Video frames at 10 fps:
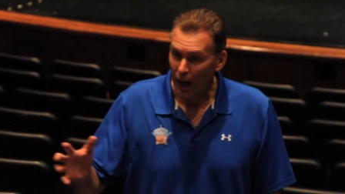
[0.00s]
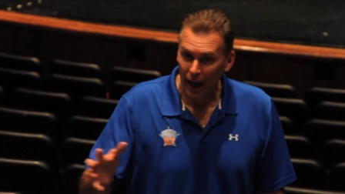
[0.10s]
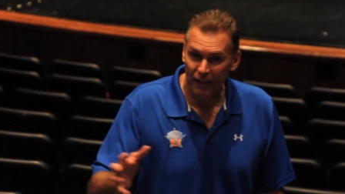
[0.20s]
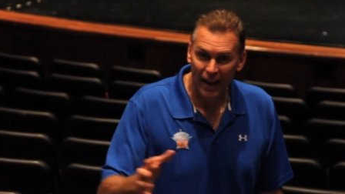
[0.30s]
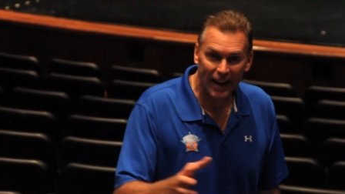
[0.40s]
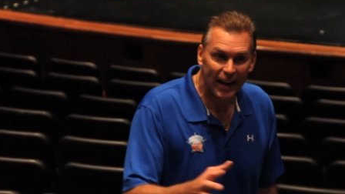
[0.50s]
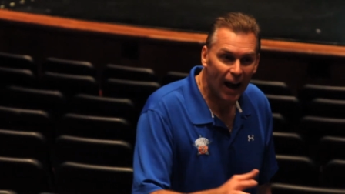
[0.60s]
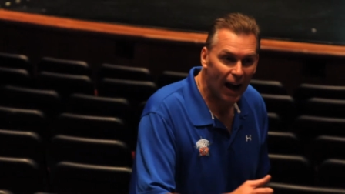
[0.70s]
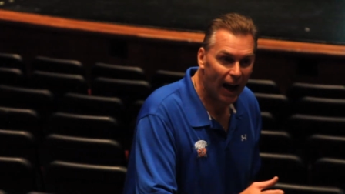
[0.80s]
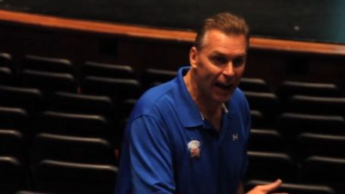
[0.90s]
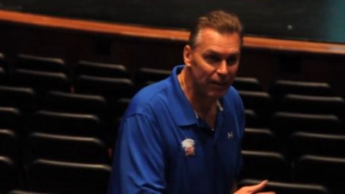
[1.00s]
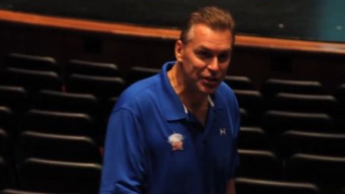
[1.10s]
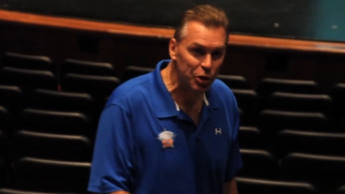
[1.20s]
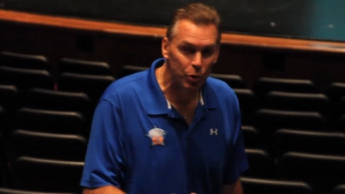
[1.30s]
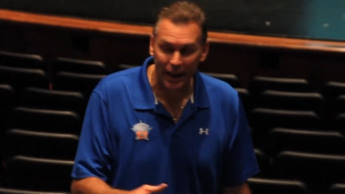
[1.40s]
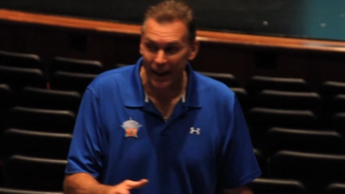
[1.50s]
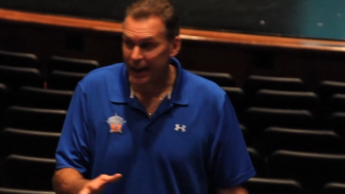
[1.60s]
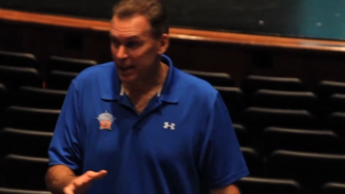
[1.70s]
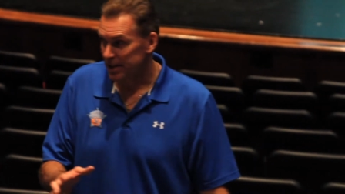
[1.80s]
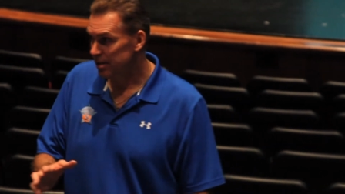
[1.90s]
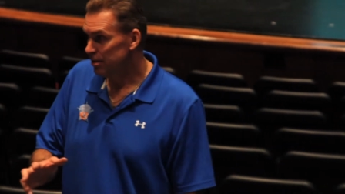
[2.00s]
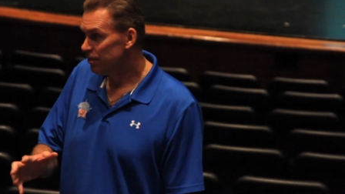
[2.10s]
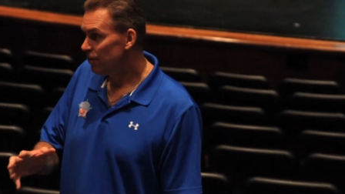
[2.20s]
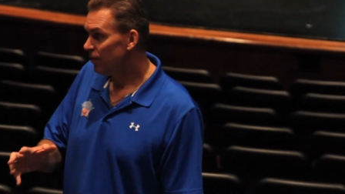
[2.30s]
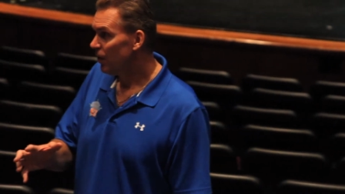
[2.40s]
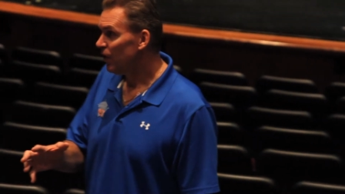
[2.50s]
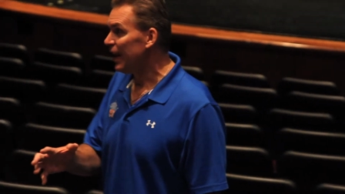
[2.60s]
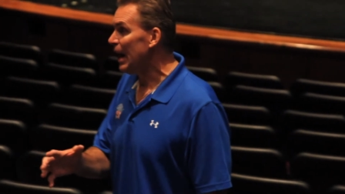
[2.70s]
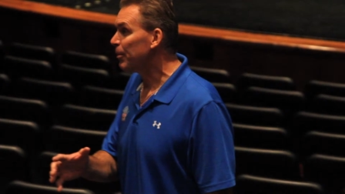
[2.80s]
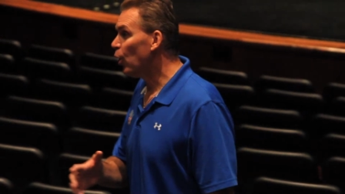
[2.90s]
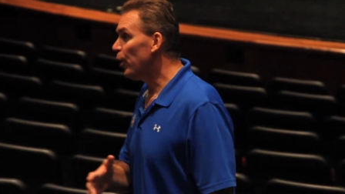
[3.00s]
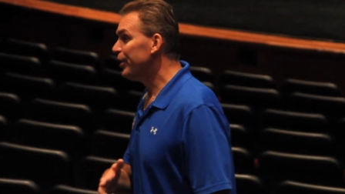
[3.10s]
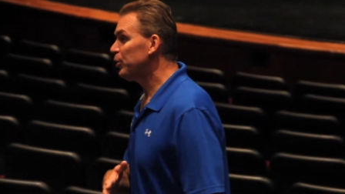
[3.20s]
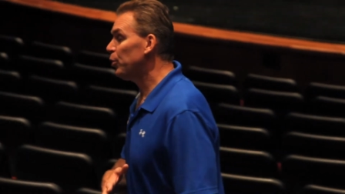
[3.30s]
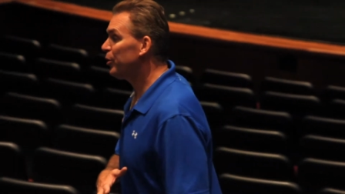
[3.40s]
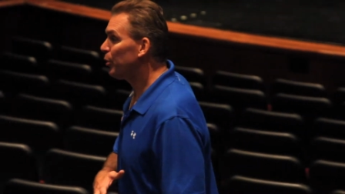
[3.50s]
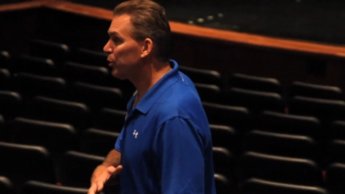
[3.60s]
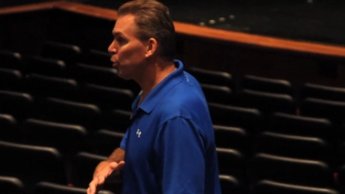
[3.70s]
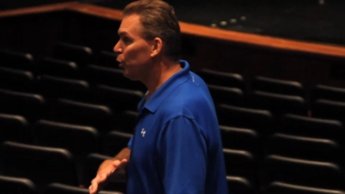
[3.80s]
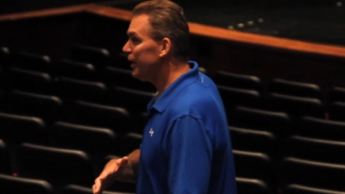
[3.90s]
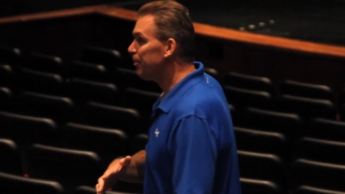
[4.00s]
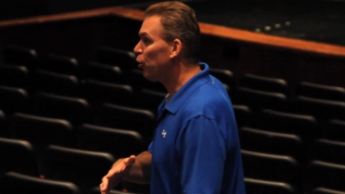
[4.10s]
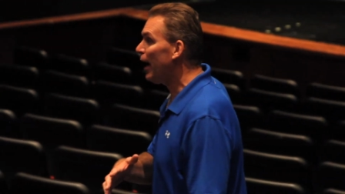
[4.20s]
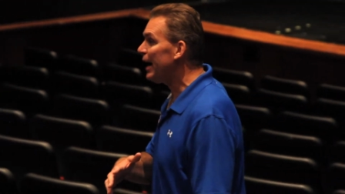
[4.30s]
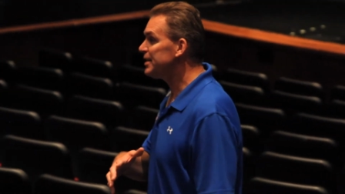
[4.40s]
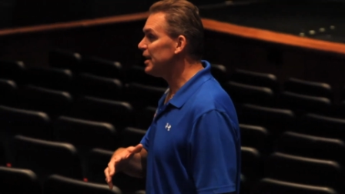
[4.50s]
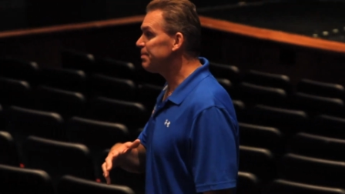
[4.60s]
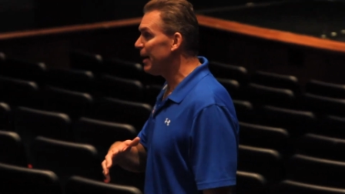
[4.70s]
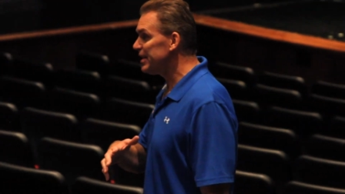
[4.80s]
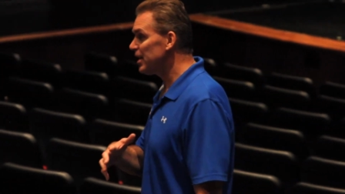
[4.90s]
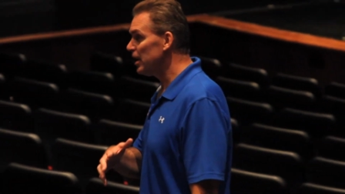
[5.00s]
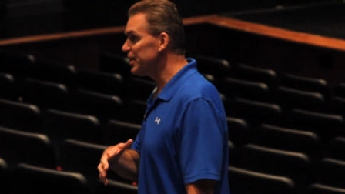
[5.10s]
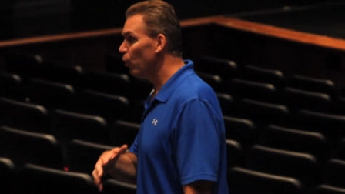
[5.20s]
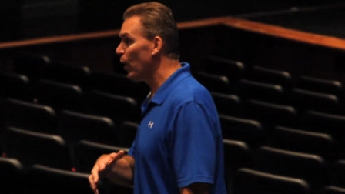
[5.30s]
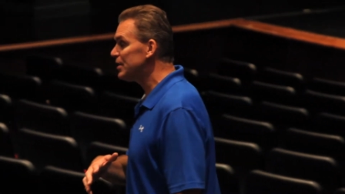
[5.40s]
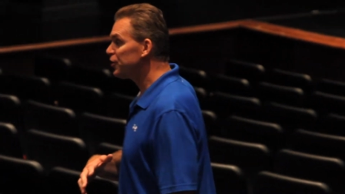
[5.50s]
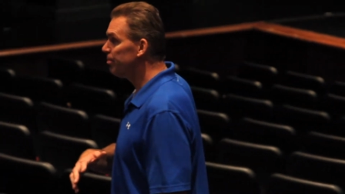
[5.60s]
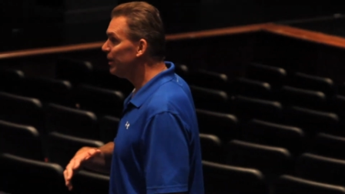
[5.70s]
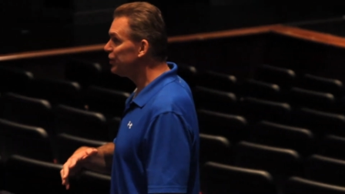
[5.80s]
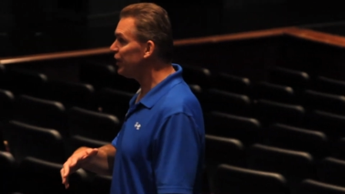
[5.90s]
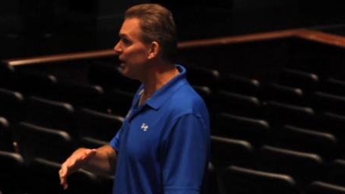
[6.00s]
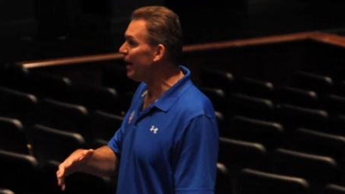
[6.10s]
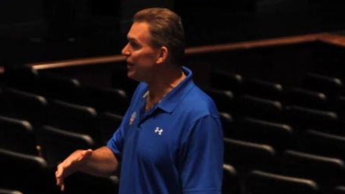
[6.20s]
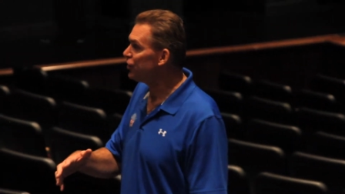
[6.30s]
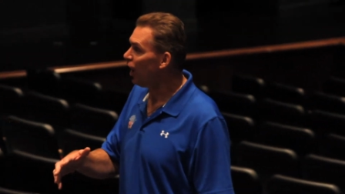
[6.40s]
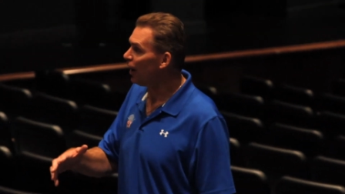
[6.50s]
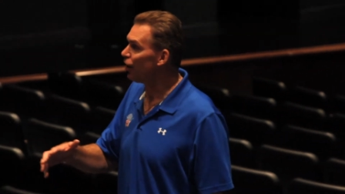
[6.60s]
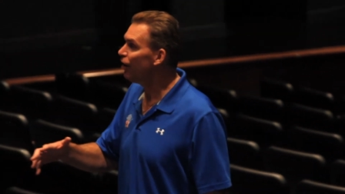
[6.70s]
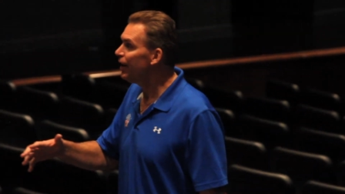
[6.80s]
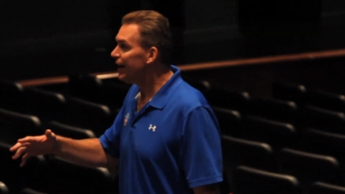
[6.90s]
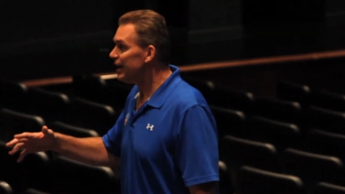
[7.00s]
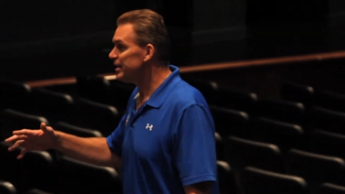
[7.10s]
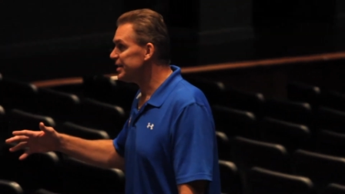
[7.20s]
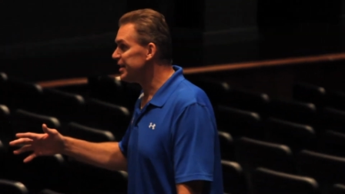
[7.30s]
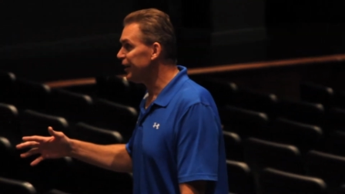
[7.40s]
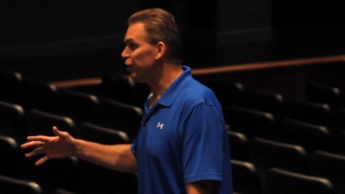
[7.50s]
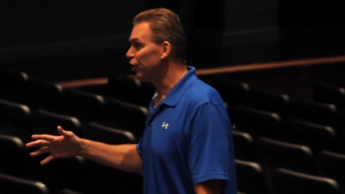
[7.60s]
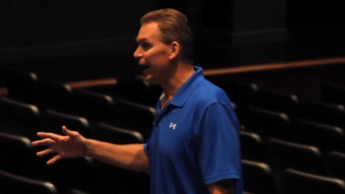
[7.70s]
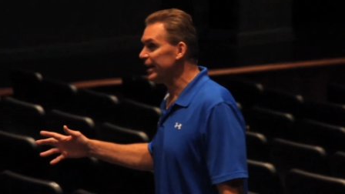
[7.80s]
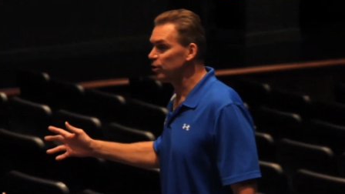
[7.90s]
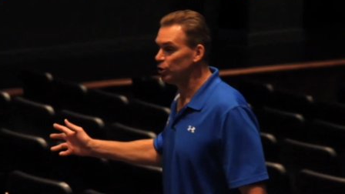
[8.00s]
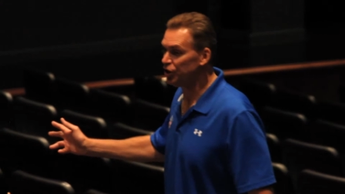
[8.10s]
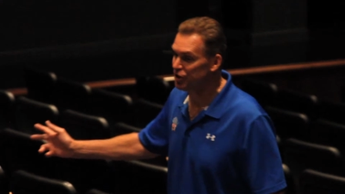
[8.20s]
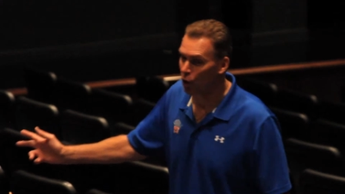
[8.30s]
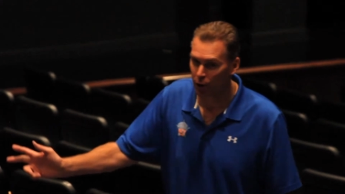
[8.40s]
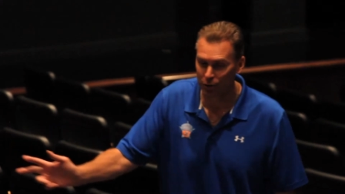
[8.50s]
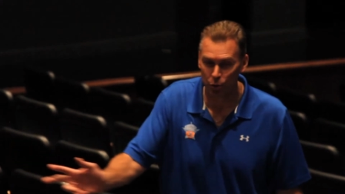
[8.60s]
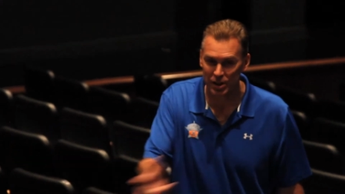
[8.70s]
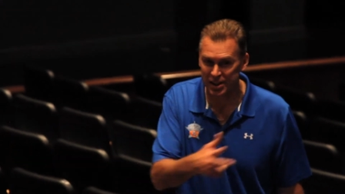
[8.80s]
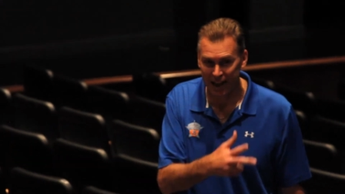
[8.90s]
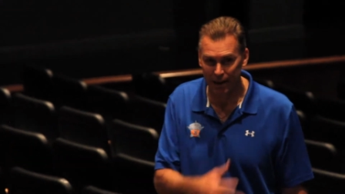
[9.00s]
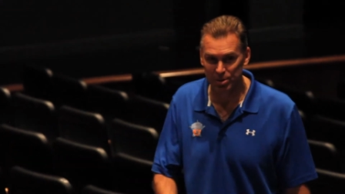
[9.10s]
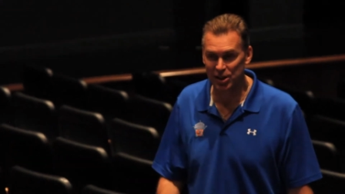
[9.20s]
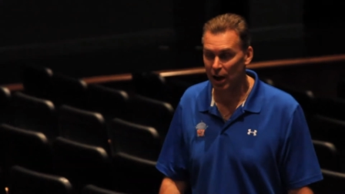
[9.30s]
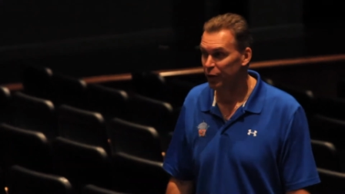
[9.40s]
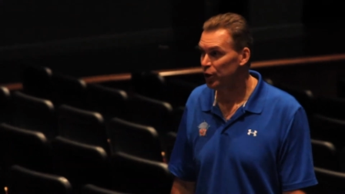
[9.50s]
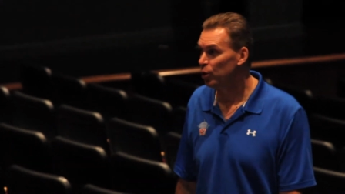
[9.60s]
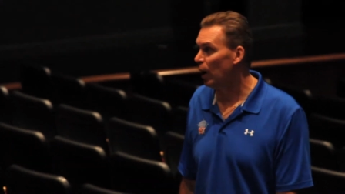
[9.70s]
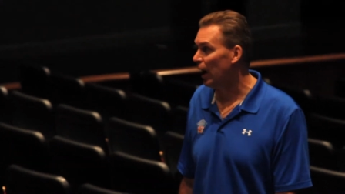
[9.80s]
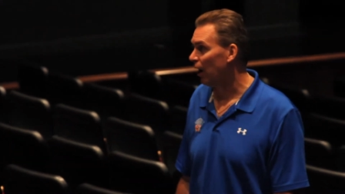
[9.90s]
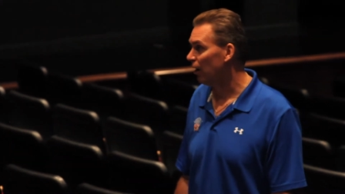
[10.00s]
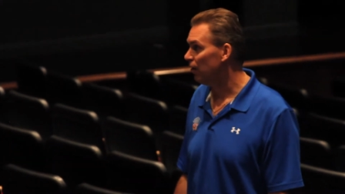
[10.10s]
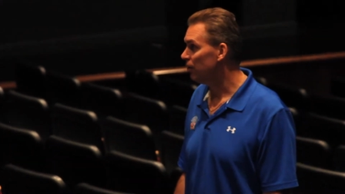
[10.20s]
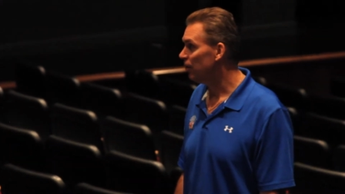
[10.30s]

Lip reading: And then I have 2 kids that I'm going through the recruiting process. My son's at Western Michigan. My daughter is a senior in high school. She's going through the same stuff you are.